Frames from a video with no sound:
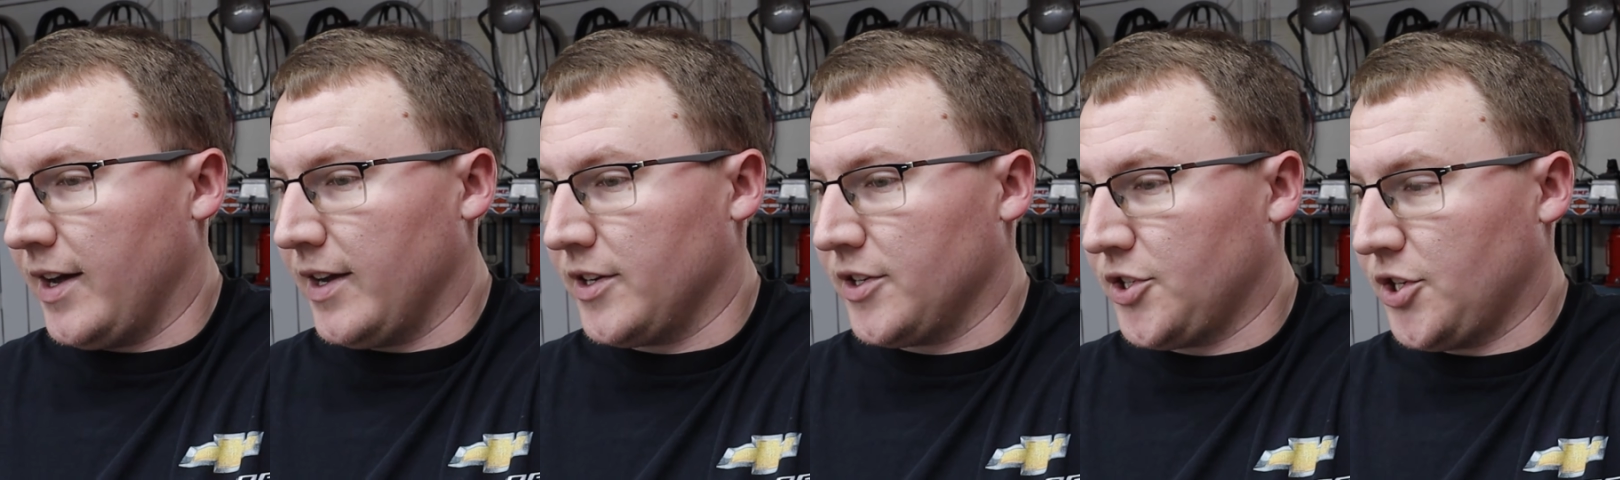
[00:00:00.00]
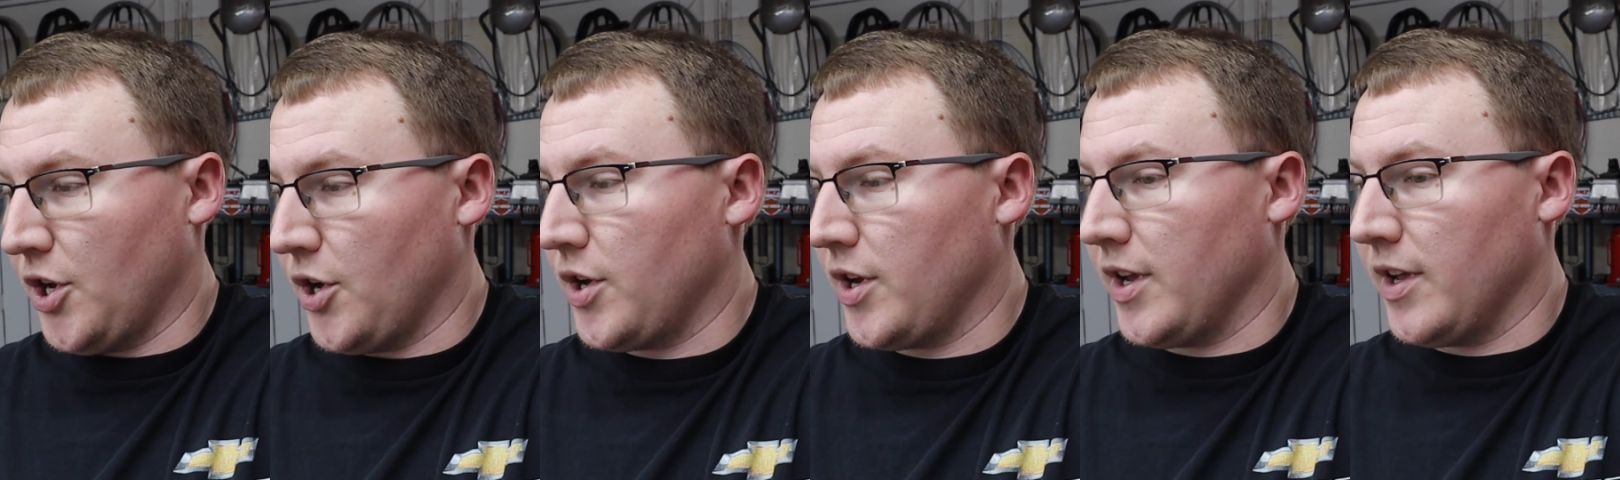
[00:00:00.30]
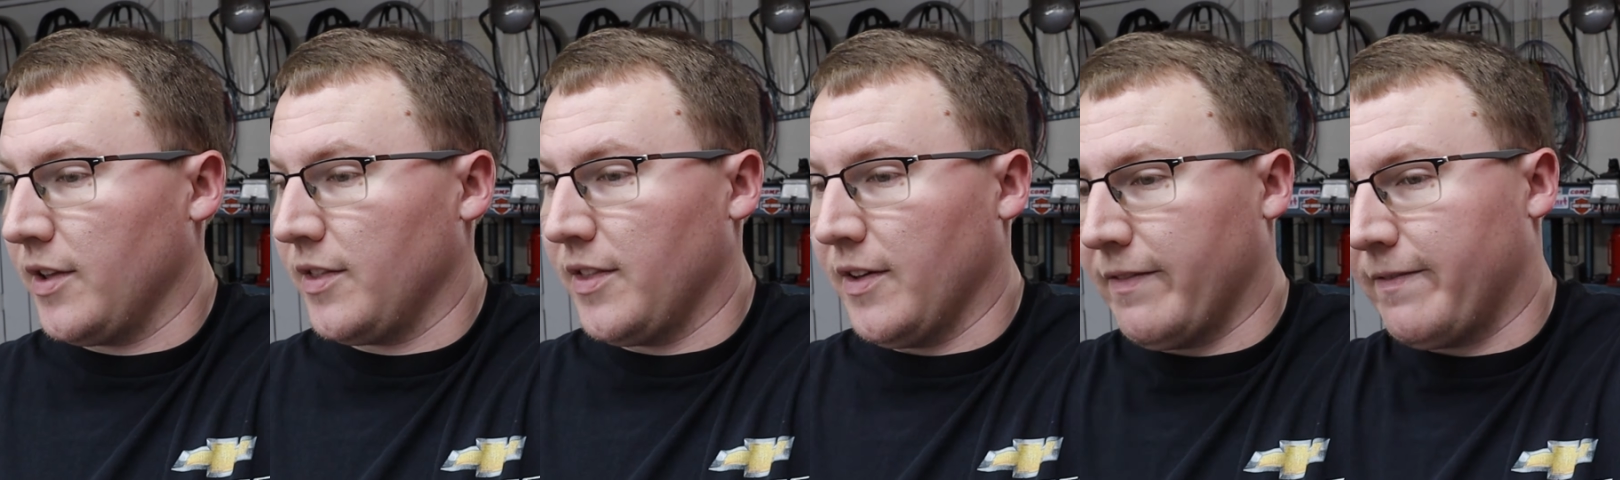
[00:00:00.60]
show
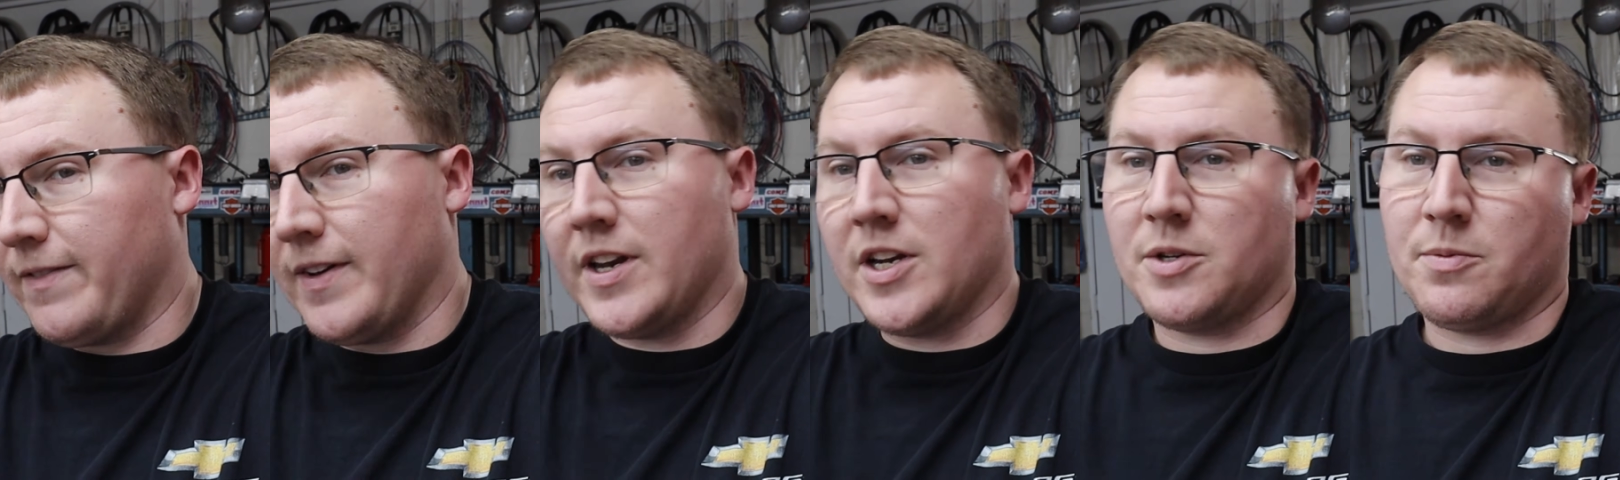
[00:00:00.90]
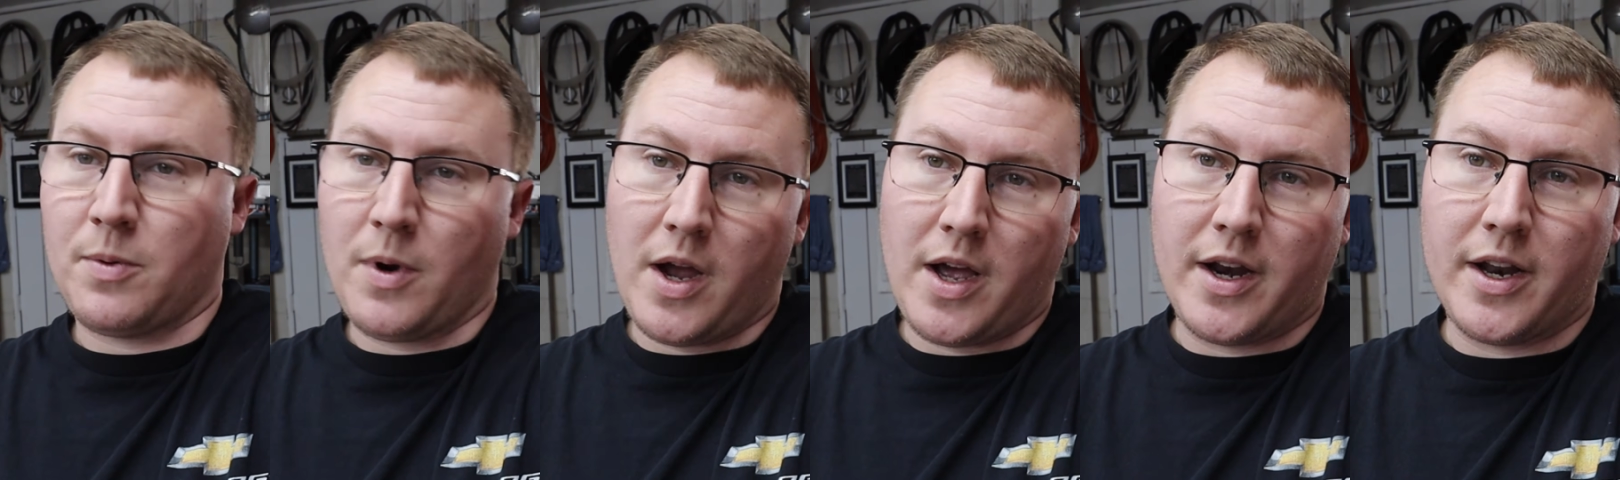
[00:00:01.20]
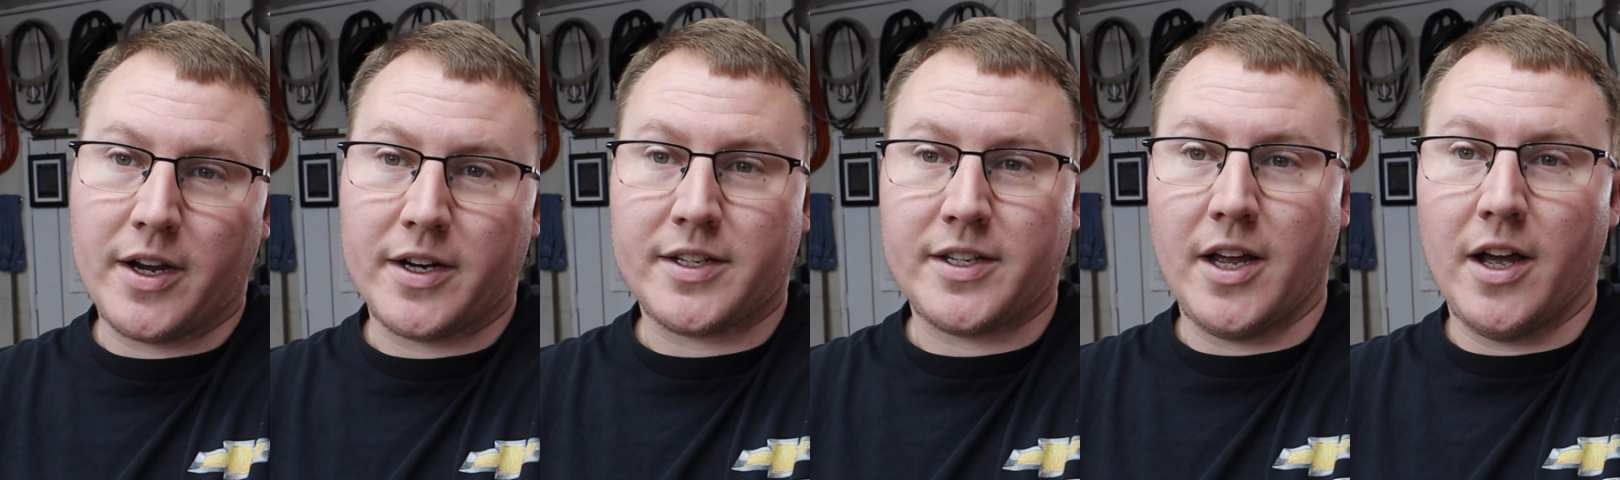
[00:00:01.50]
you the finished
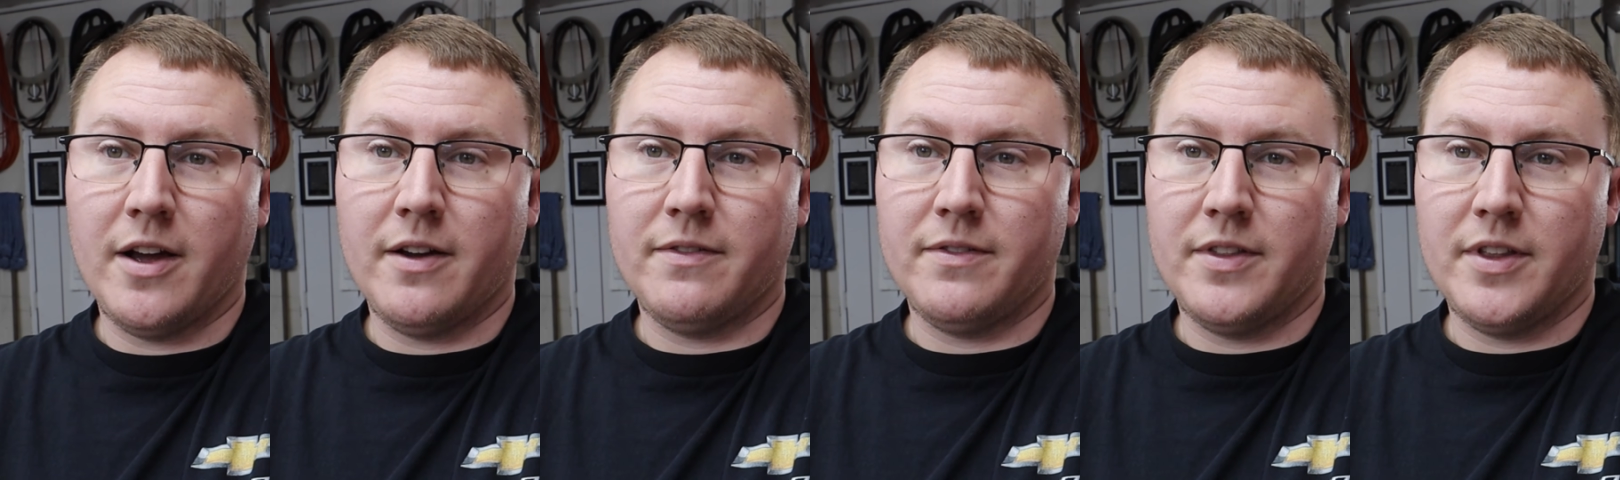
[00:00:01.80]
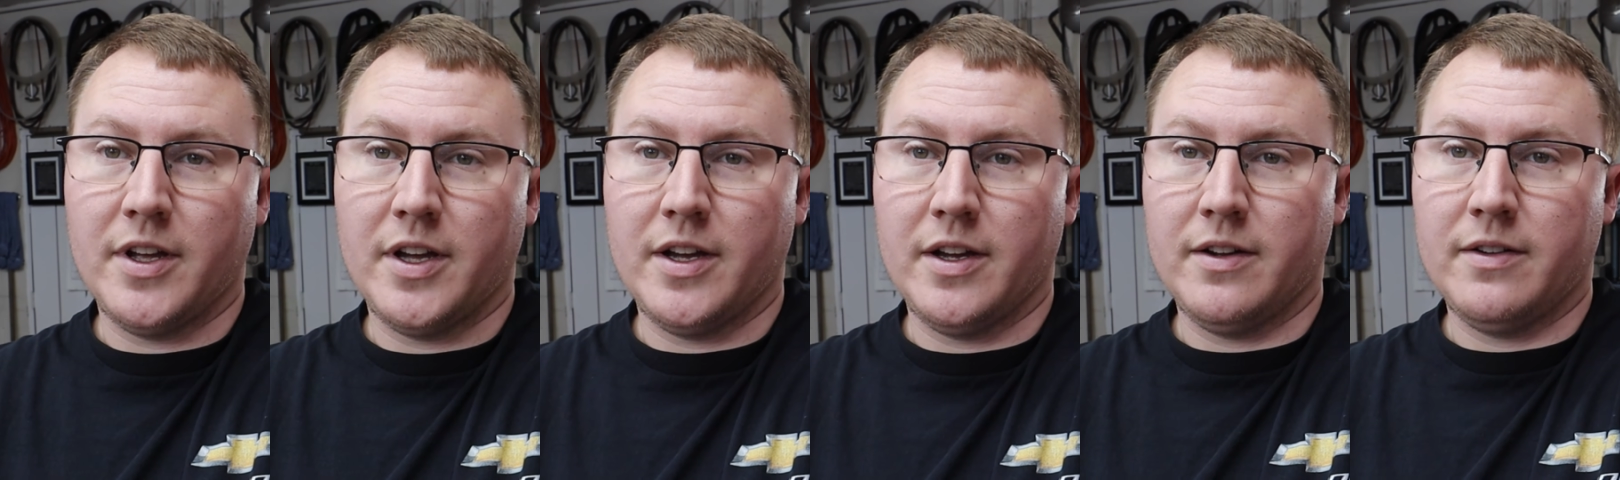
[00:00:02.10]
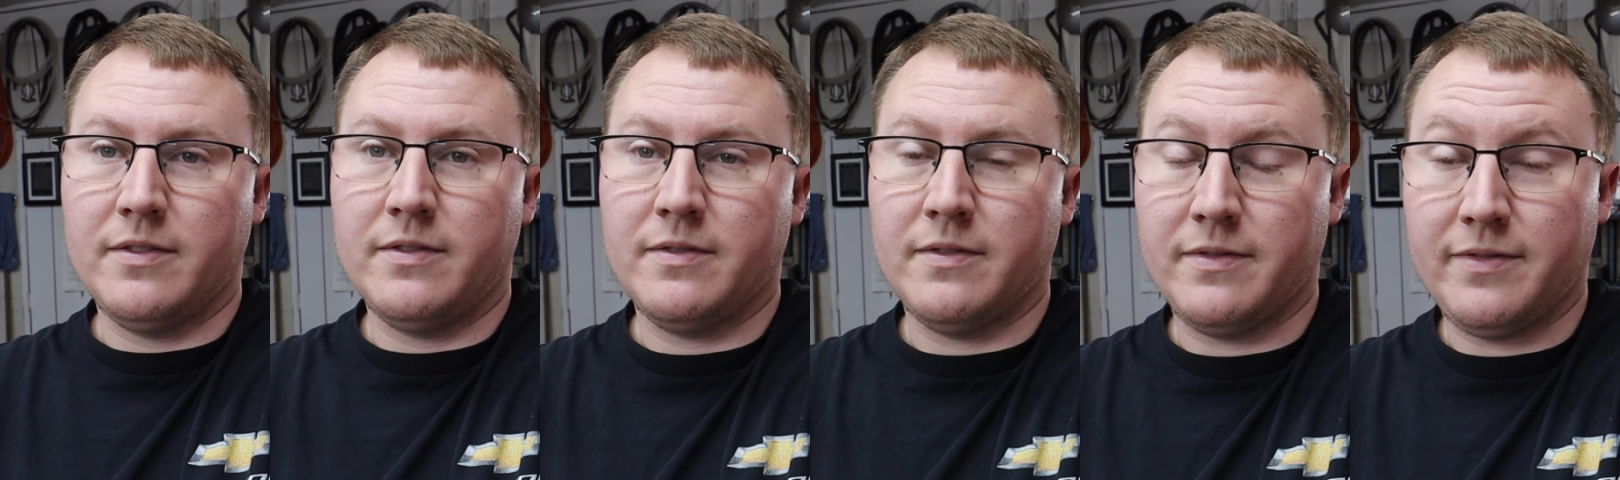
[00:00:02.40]
product of
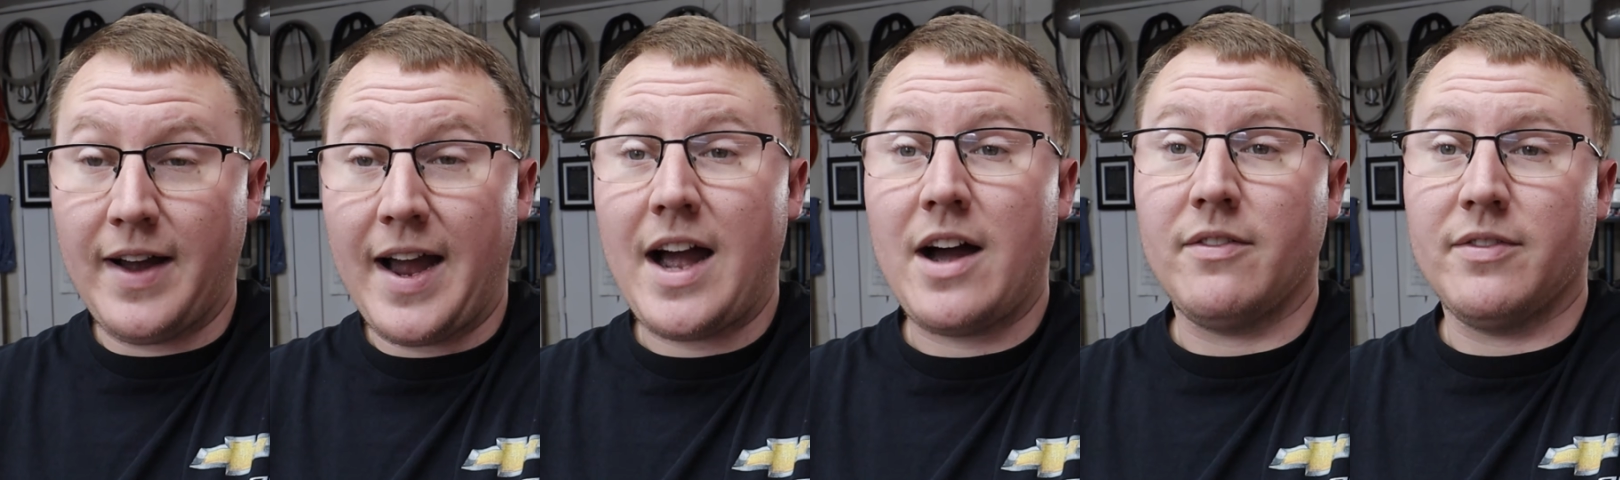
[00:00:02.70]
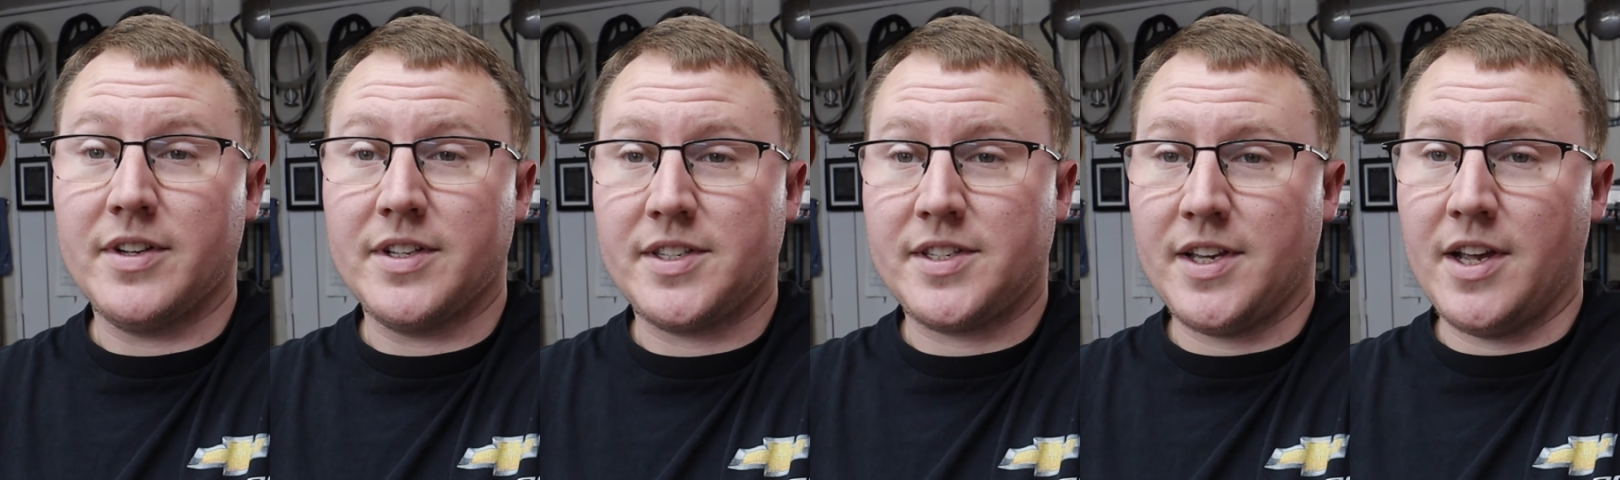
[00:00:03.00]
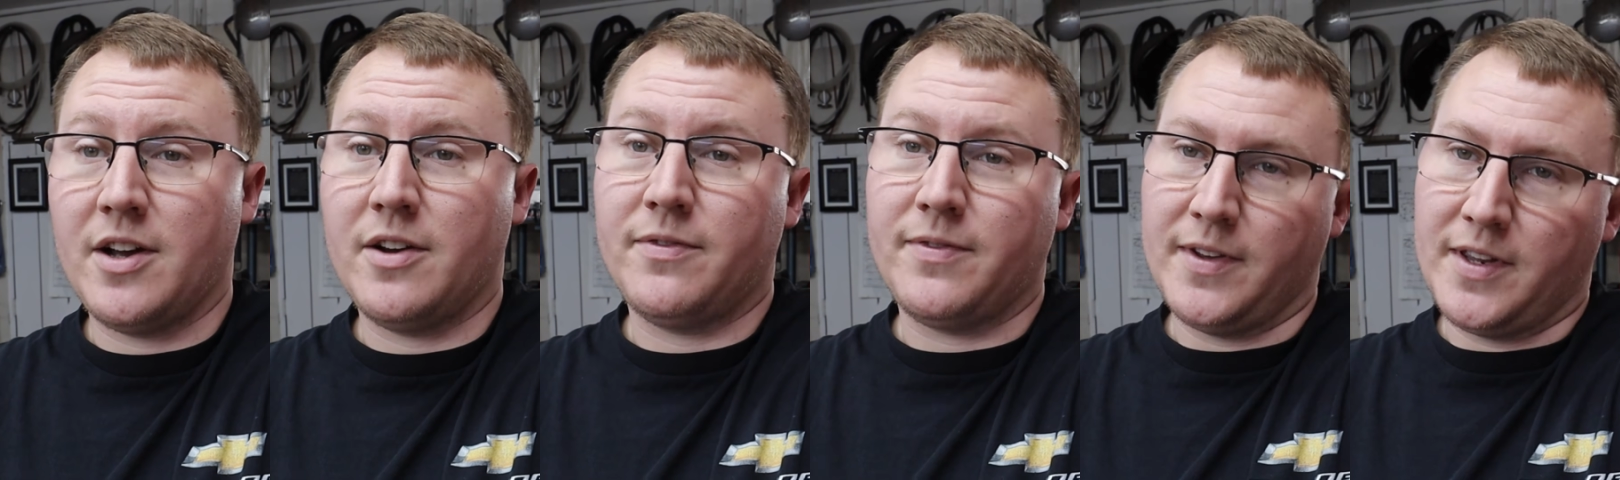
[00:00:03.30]
the valve
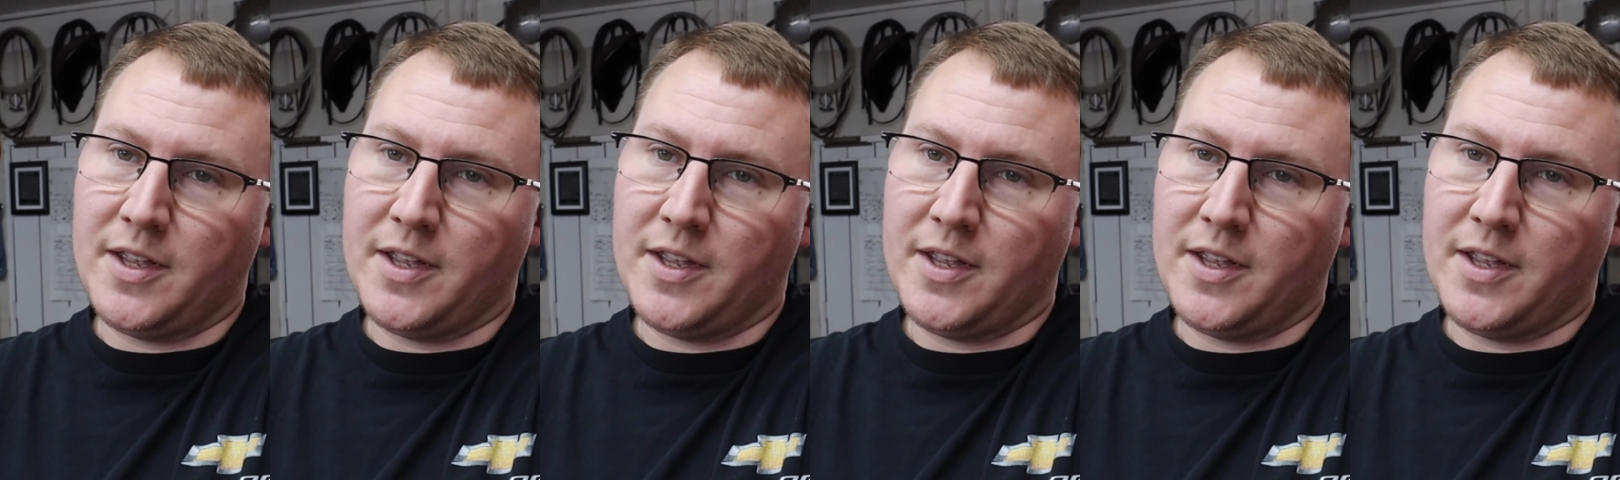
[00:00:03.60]
itself,